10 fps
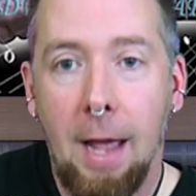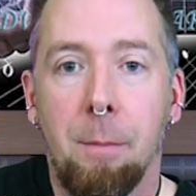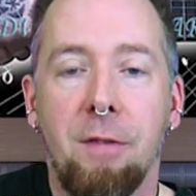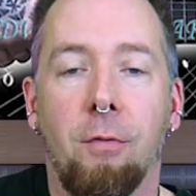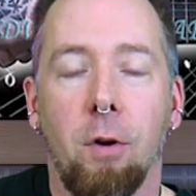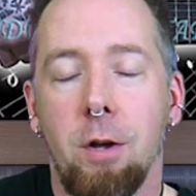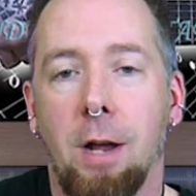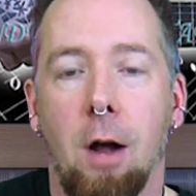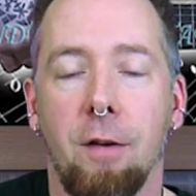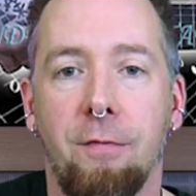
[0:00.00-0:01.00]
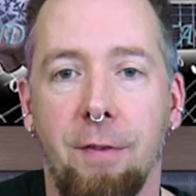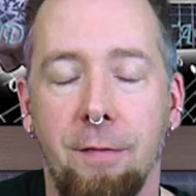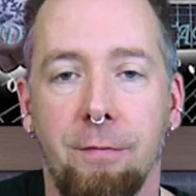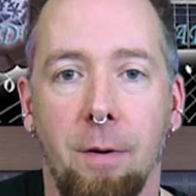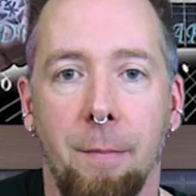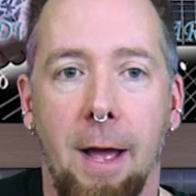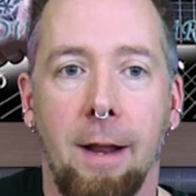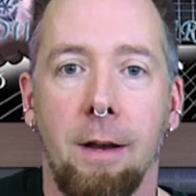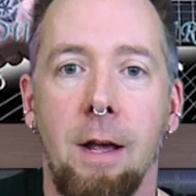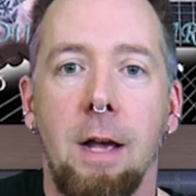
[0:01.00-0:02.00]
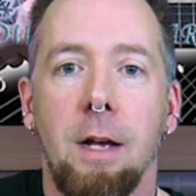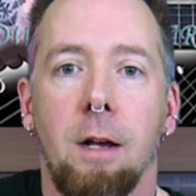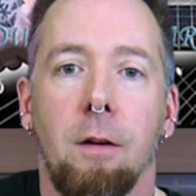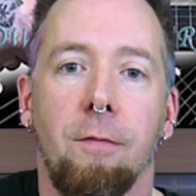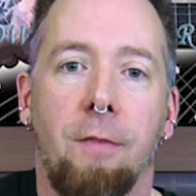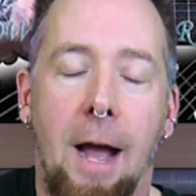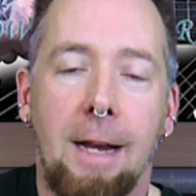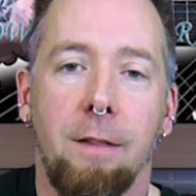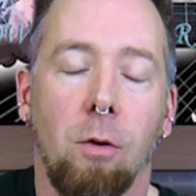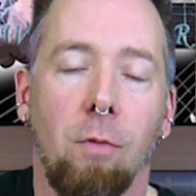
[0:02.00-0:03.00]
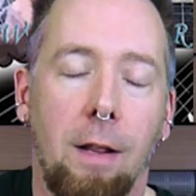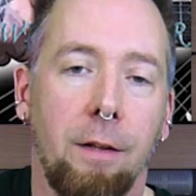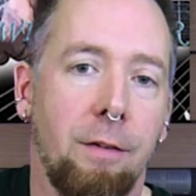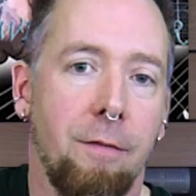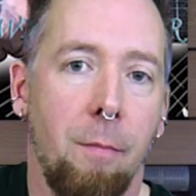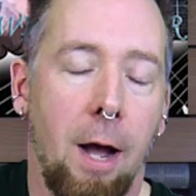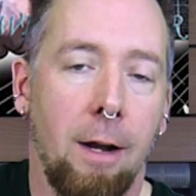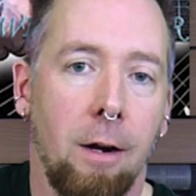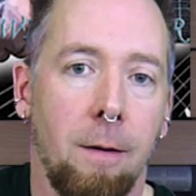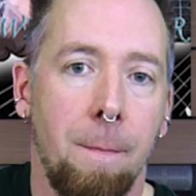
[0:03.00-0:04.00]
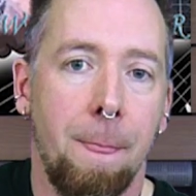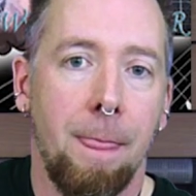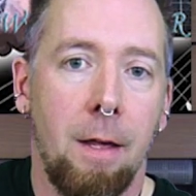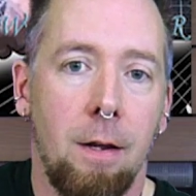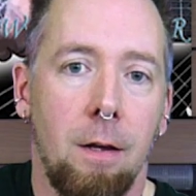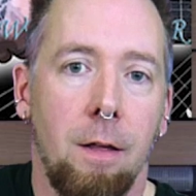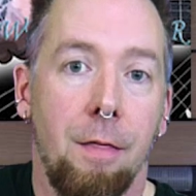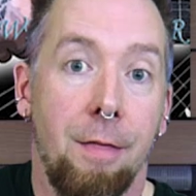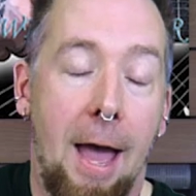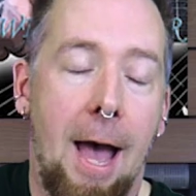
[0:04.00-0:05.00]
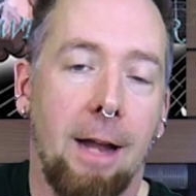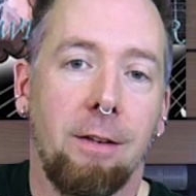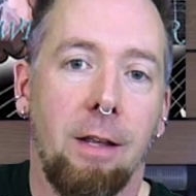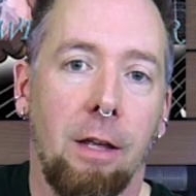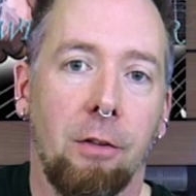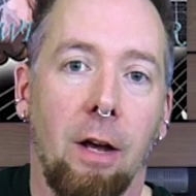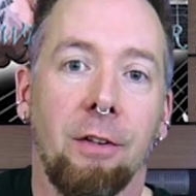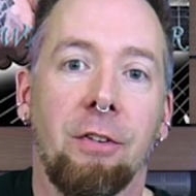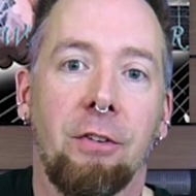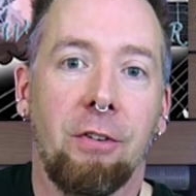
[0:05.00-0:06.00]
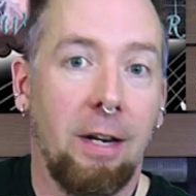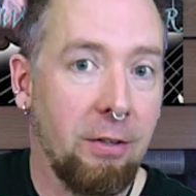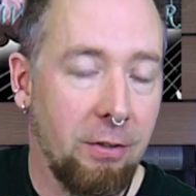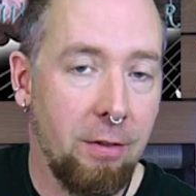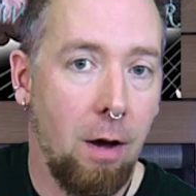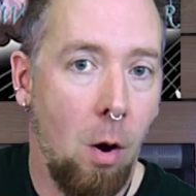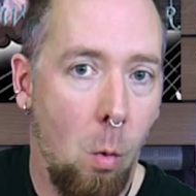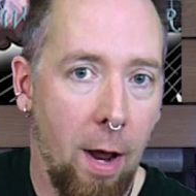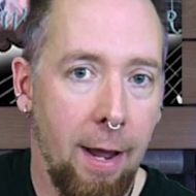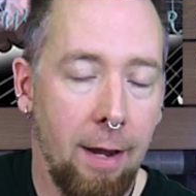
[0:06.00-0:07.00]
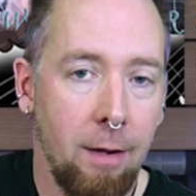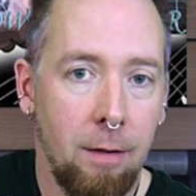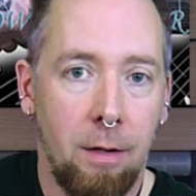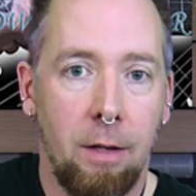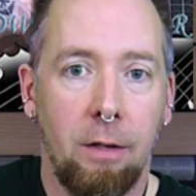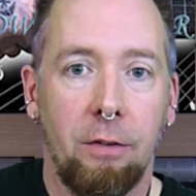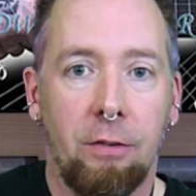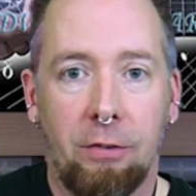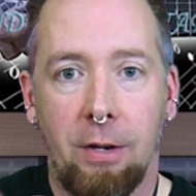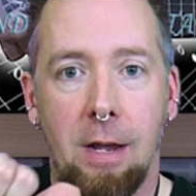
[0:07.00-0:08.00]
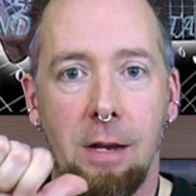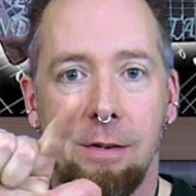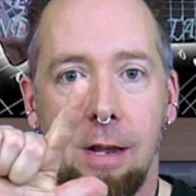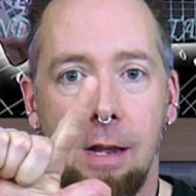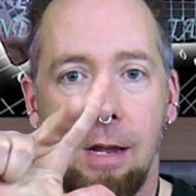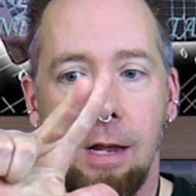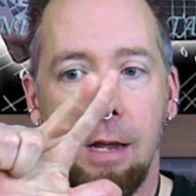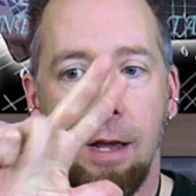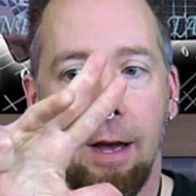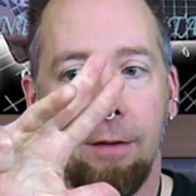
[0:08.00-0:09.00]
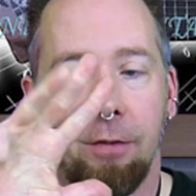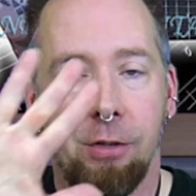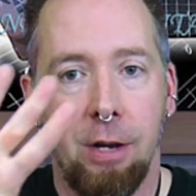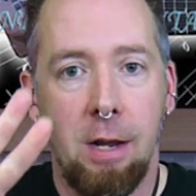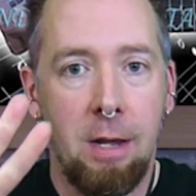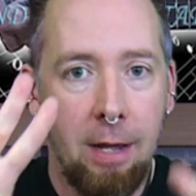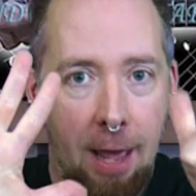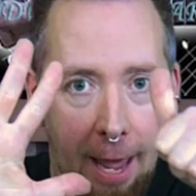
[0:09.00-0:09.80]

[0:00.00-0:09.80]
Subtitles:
And before you count a fifth from that, find the relative minor. That is a 6th away. C, D, E, F, G,